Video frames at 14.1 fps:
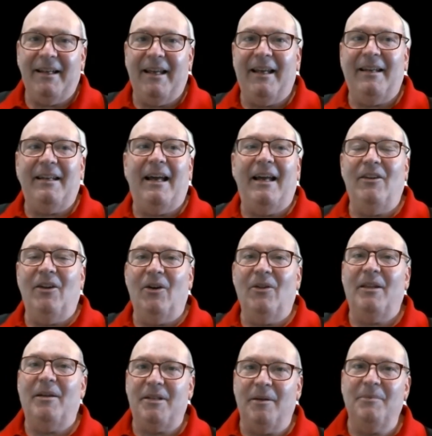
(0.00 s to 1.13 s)
And I know
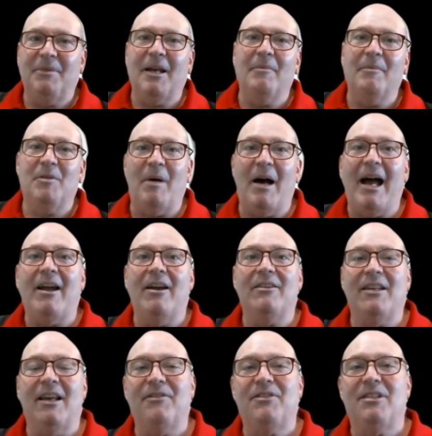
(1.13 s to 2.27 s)
that sometimes buyers
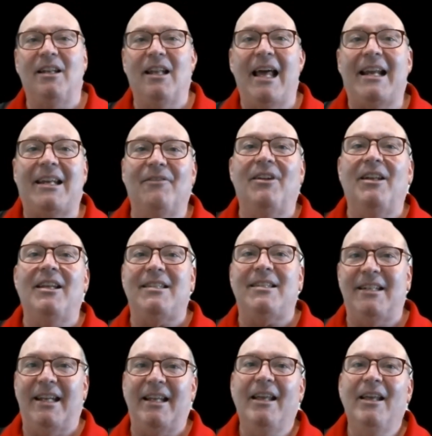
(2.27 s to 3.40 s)
have selective
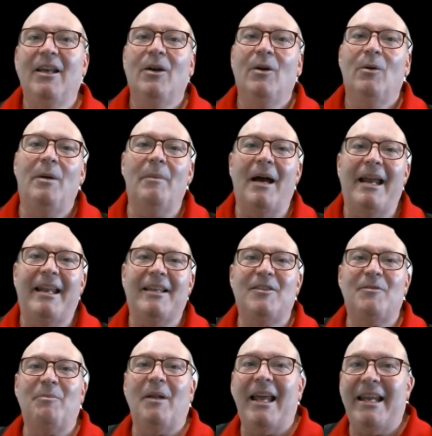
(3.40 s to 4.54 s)
listening. We might
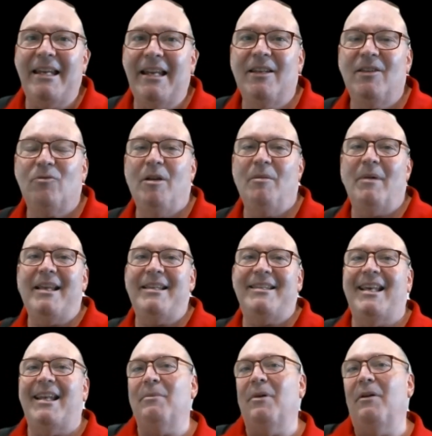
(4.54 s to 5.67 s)
explain this, we might
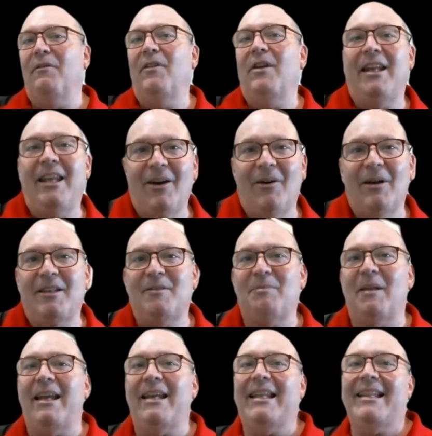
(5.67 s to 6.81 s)
send them a video
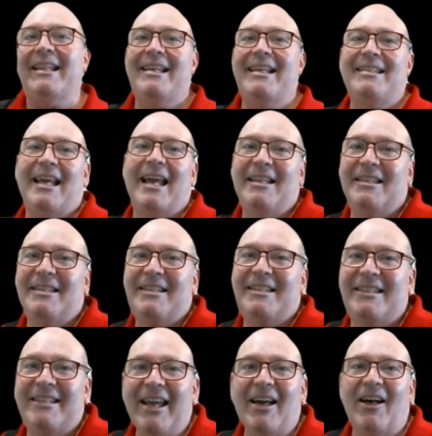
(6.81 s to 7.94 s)
explaining this, and
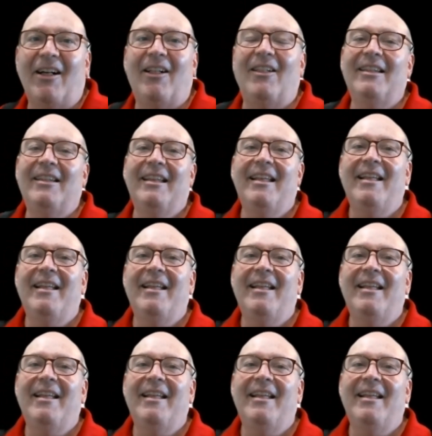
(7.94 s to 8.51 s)
still